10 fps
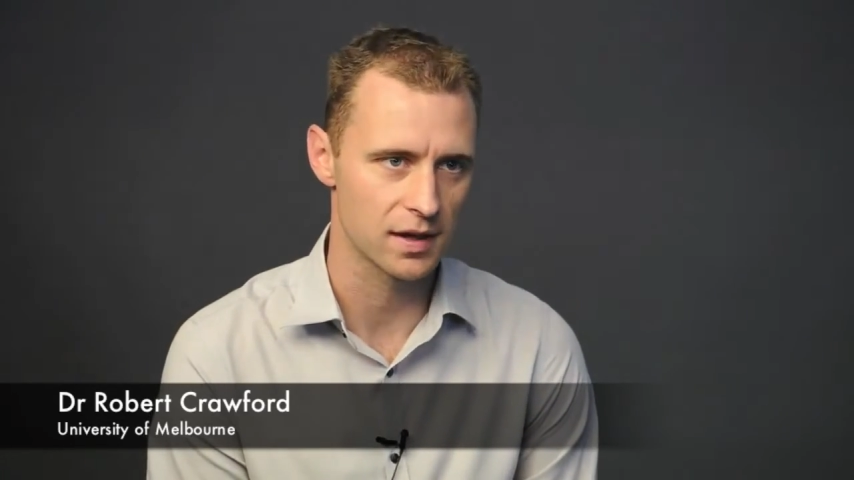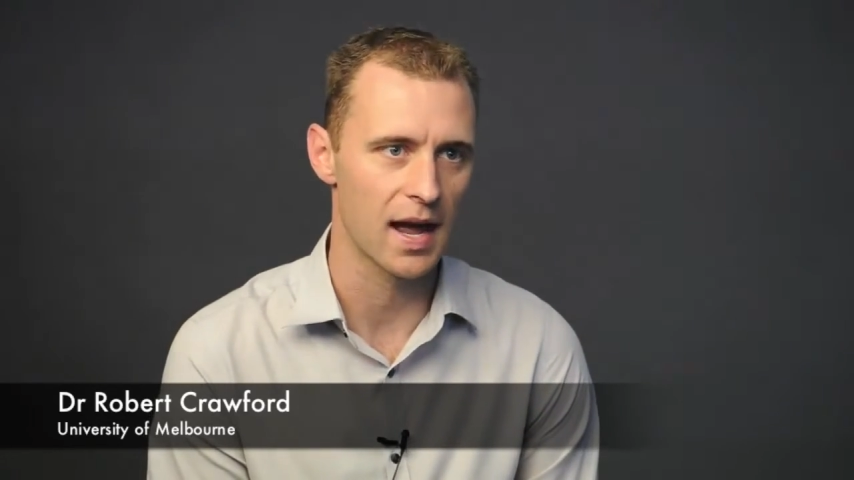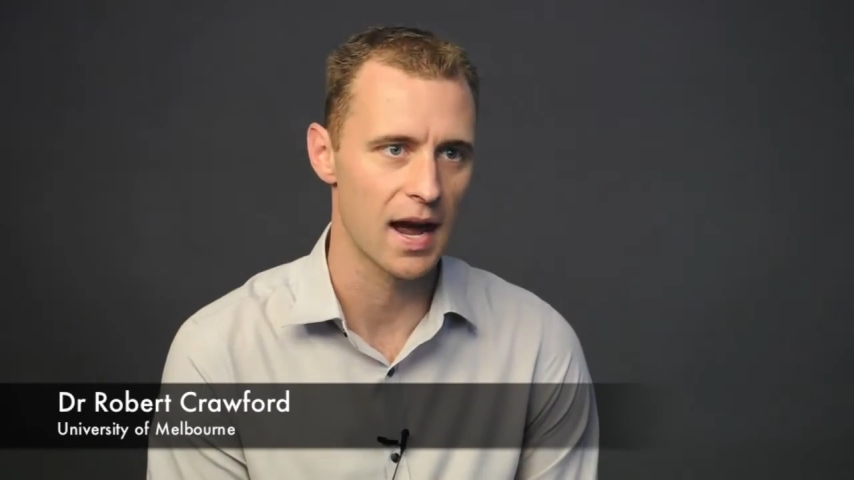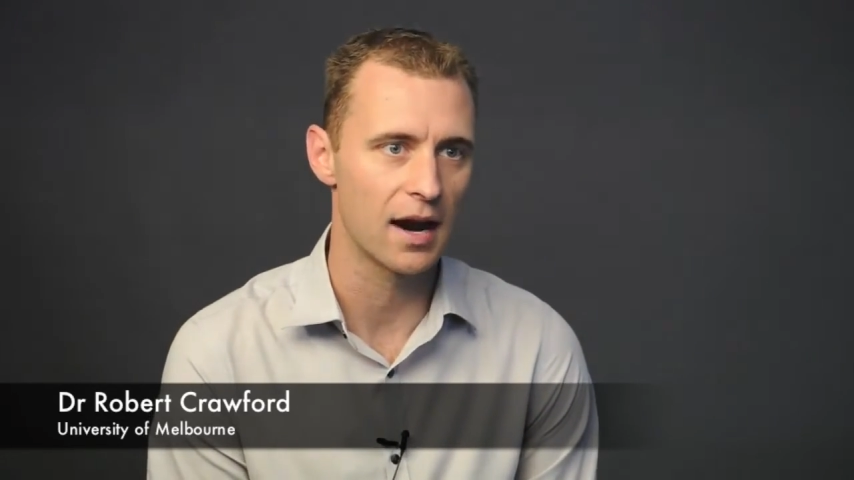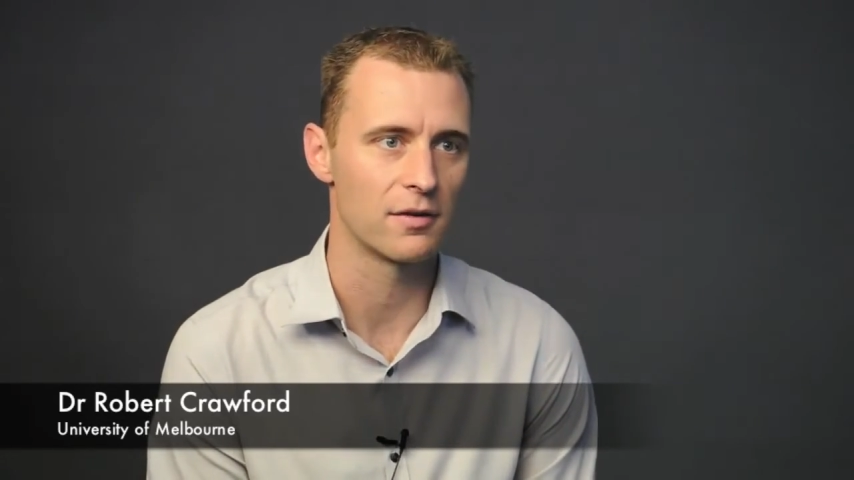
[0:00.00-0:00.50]
that
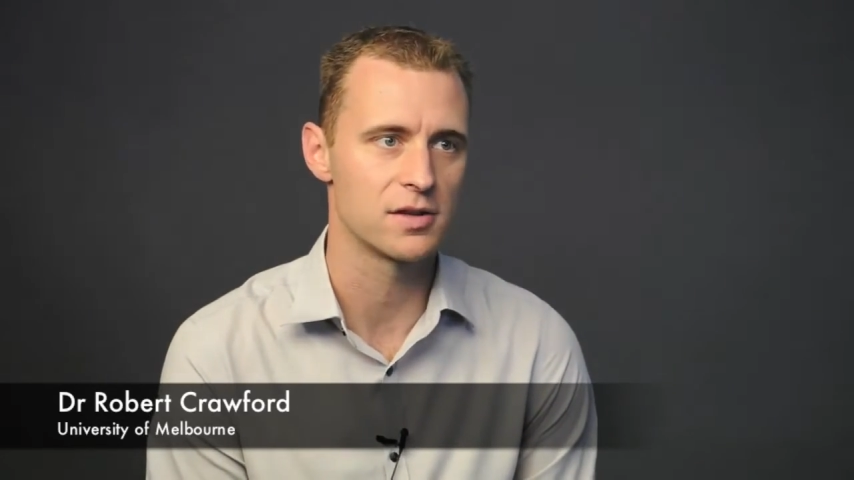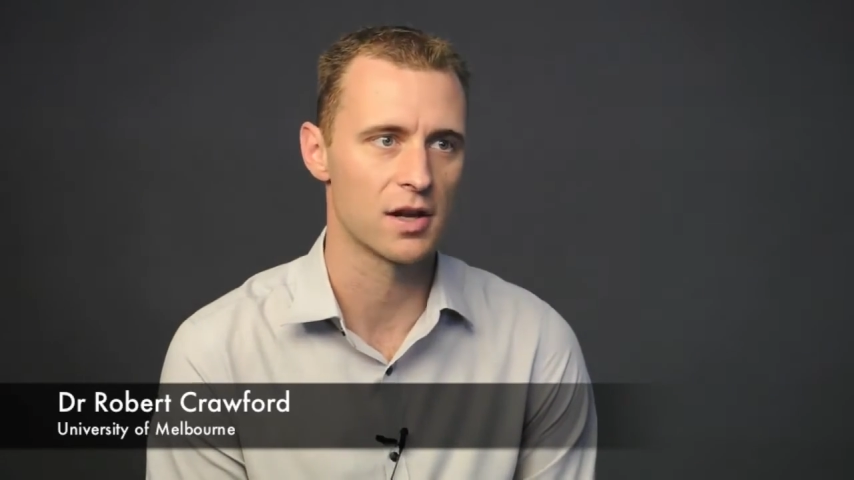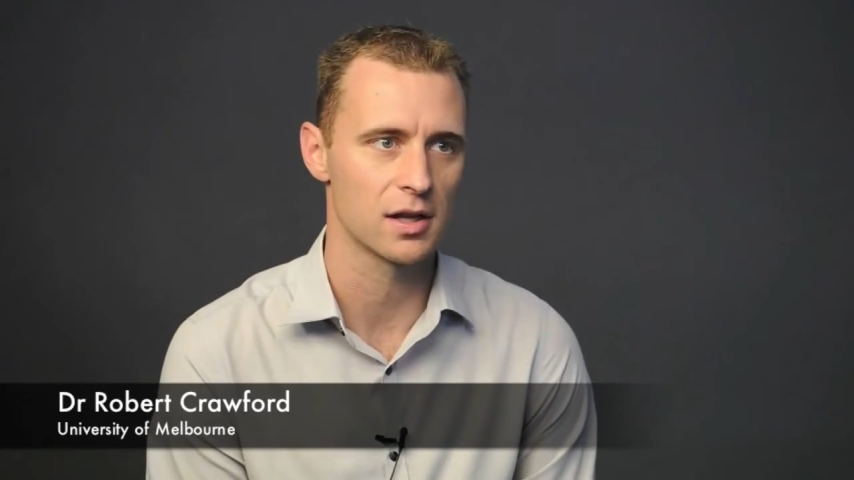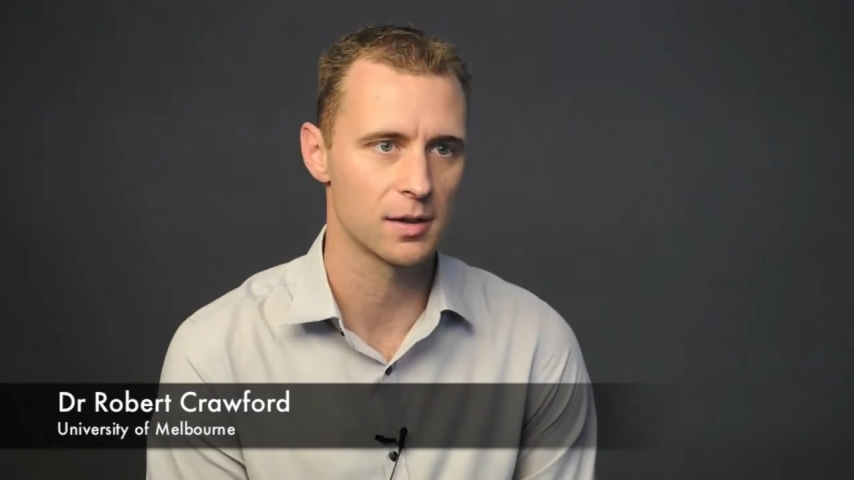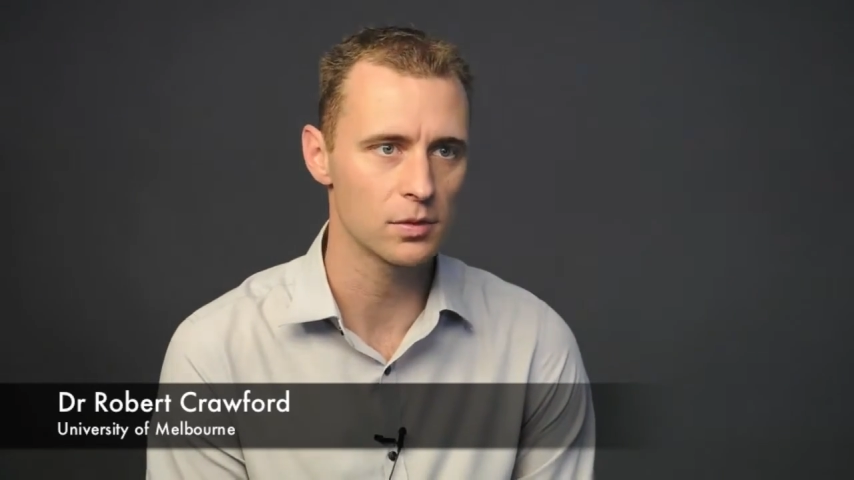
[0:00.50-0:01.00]
are
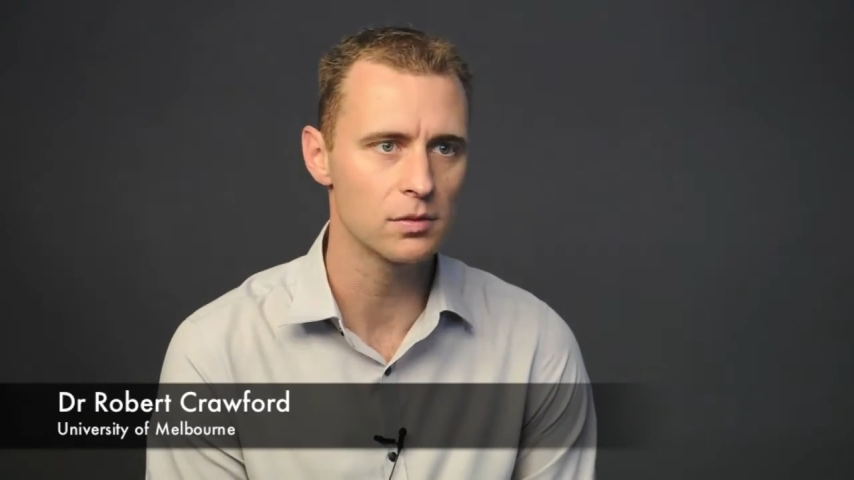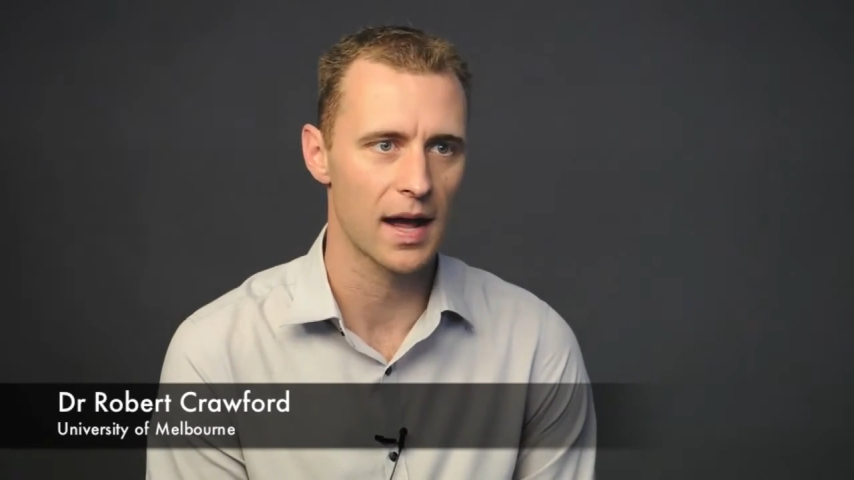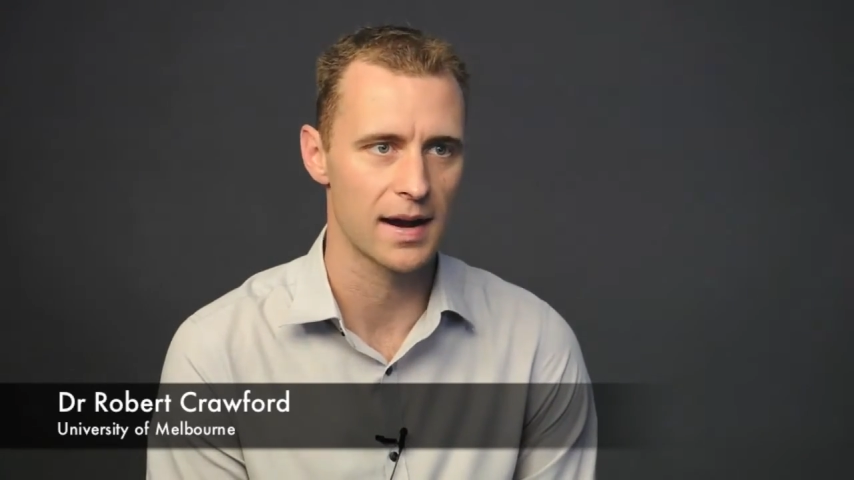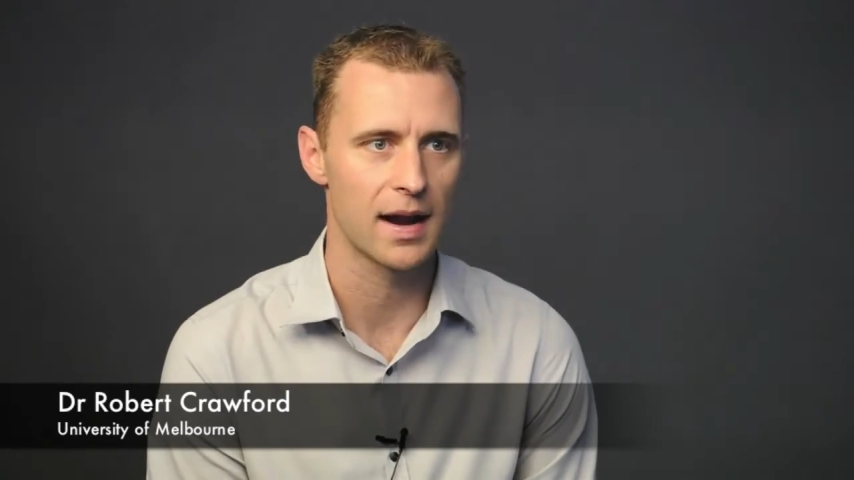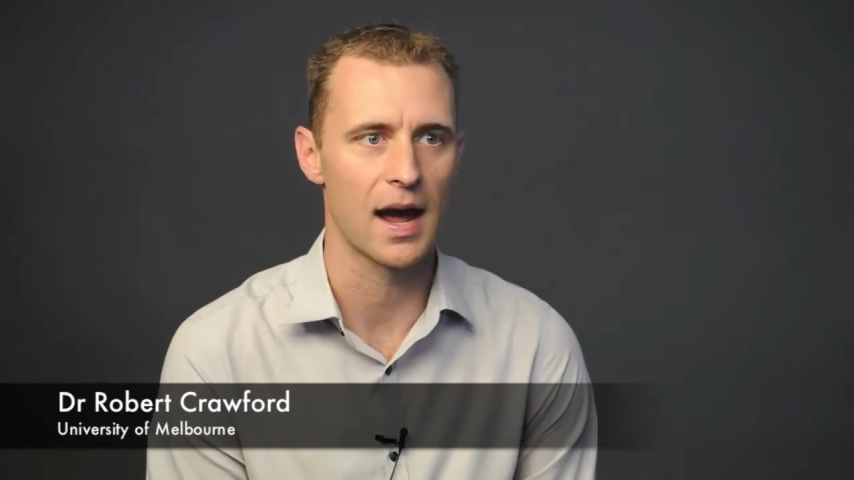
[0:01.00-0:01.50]
recyclable
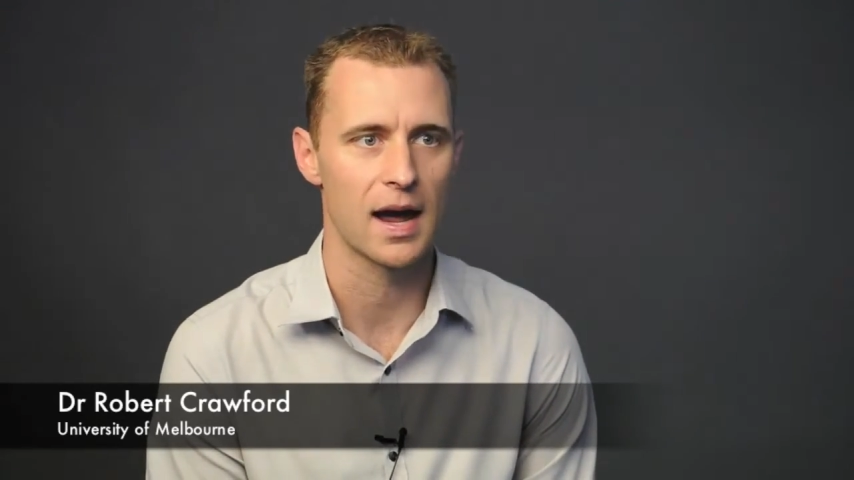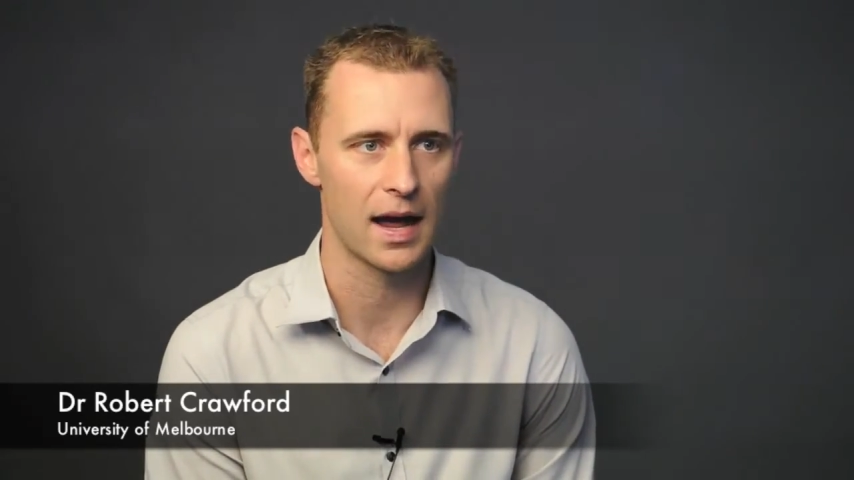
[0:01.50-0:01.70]
and are,